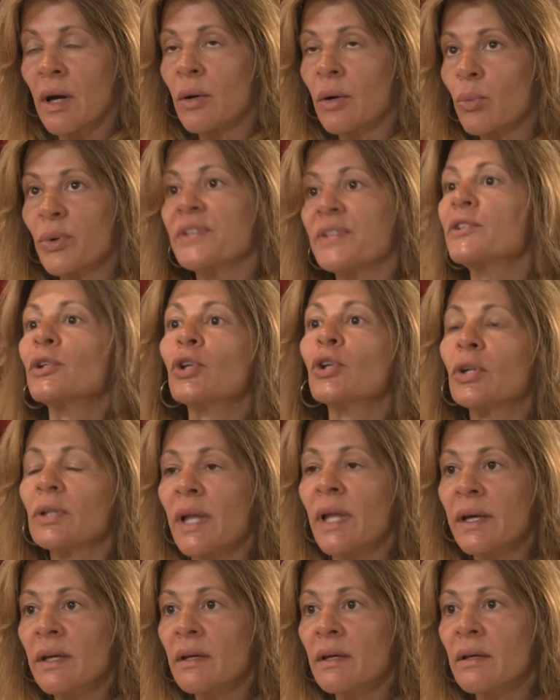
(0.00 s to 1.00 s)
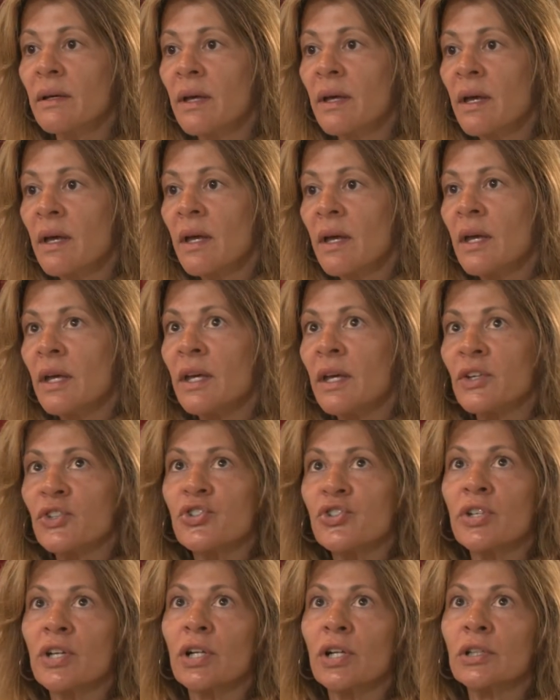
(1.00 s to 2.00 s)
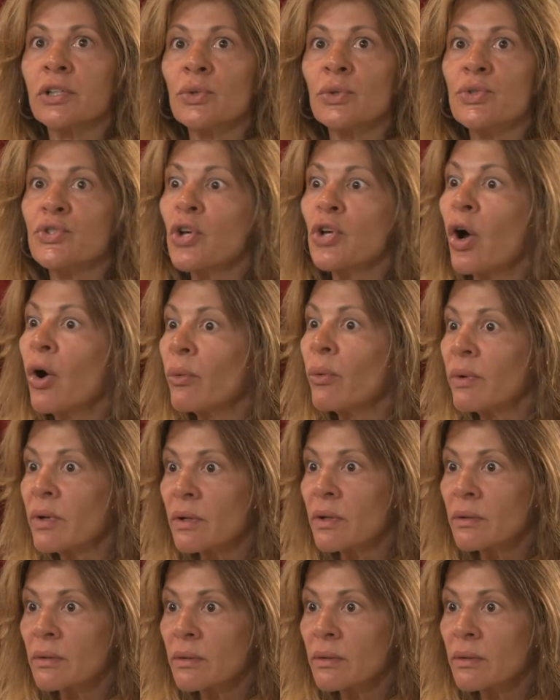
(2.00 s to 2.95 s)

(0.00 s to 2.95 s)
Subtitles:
What does it look like? It should include tone.